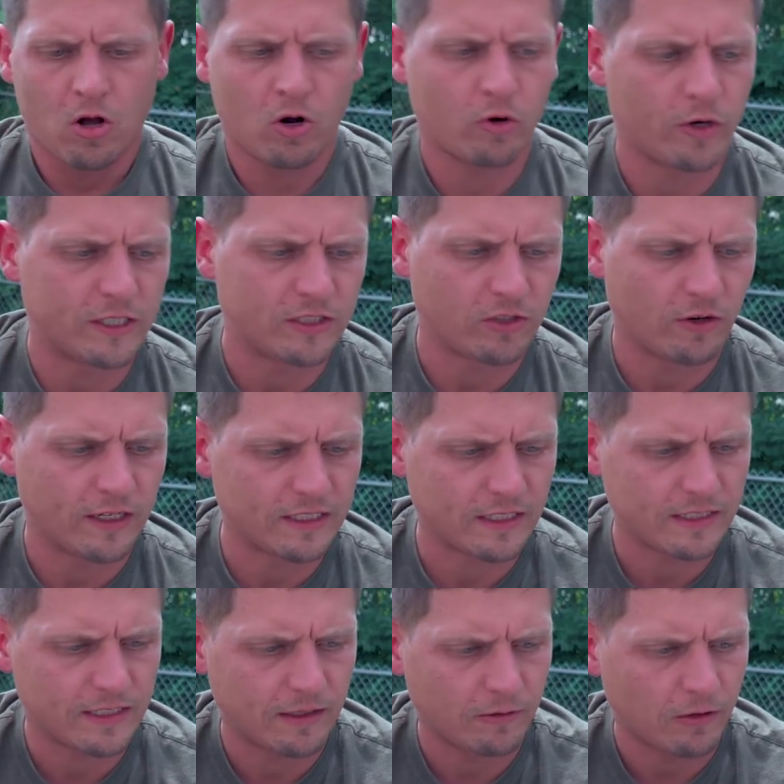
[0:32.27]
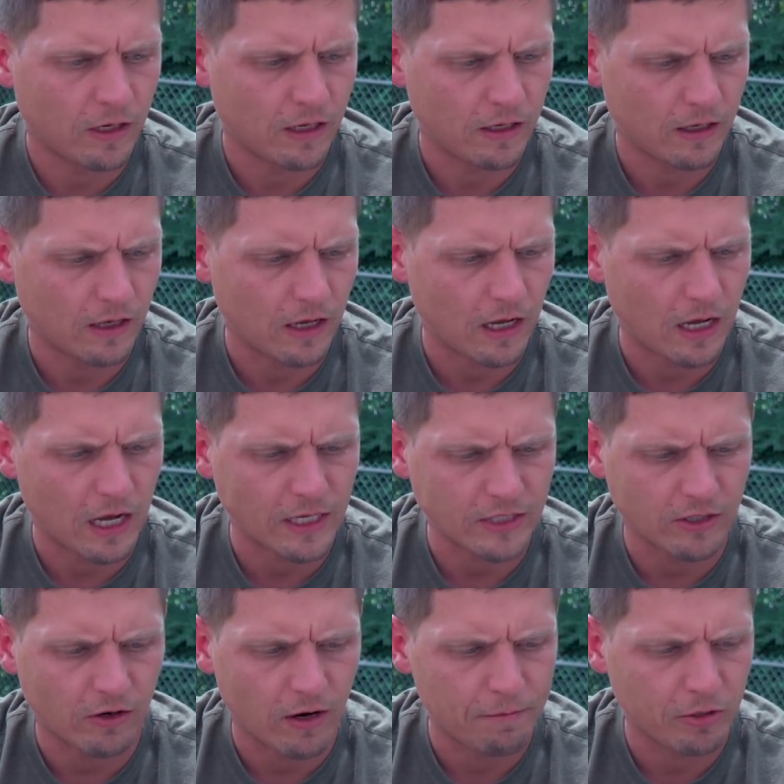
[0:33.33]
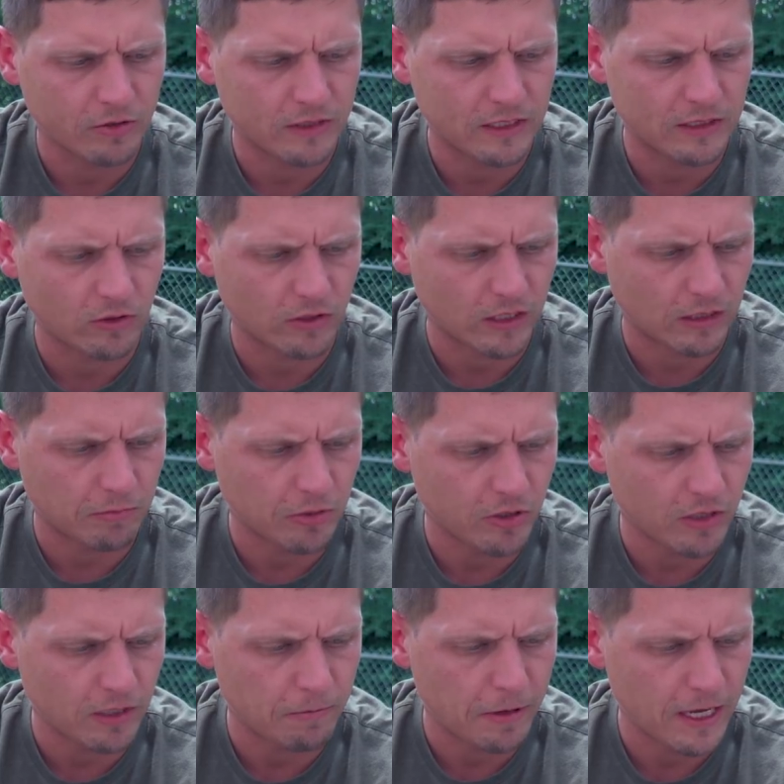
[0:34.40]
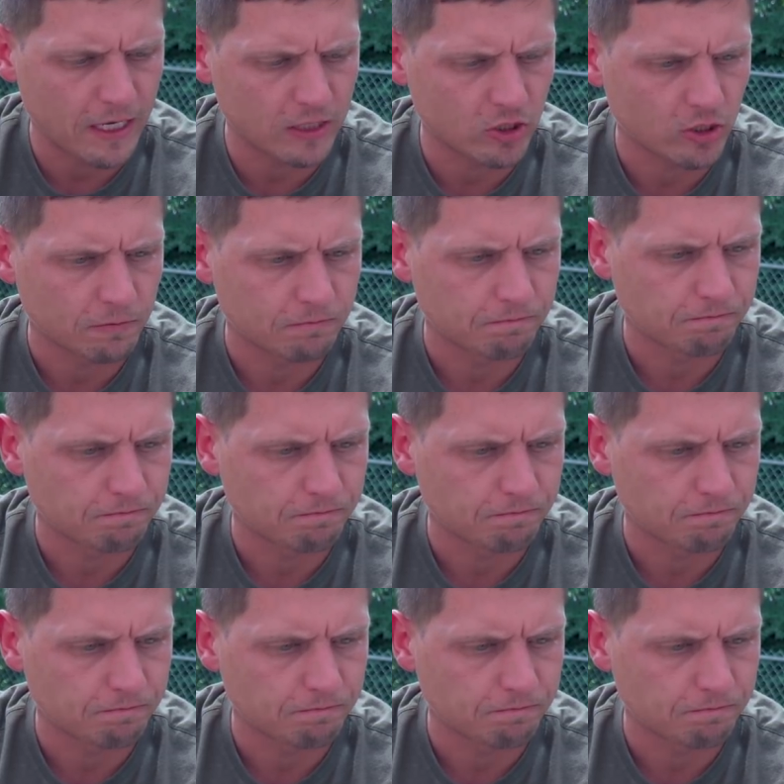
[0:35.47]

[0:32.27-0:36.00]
All right, so as I said, I post these on the community page.